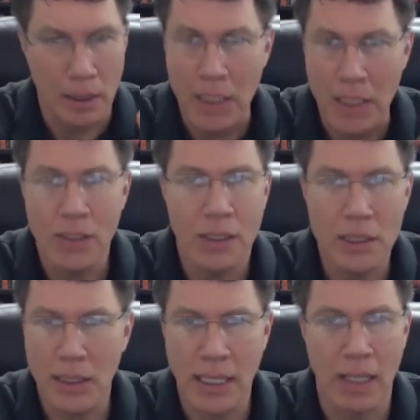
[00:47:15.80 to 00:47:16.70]
into this
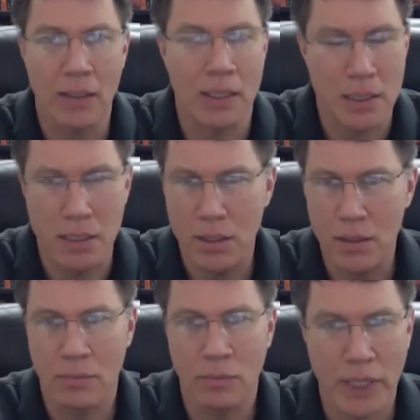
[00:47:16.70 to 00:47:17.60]
account. This is
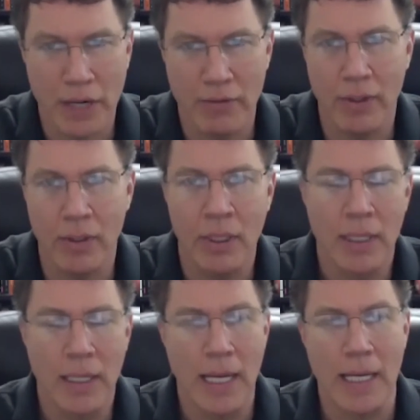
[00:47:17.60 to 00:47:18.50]
your whatever,
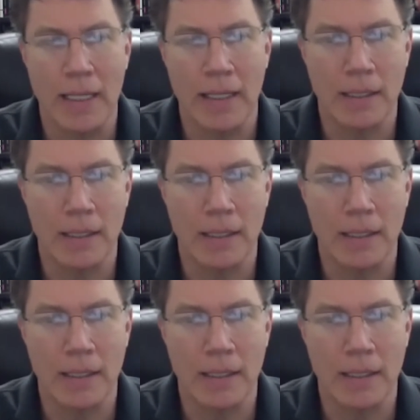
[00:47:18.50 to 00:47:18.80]
and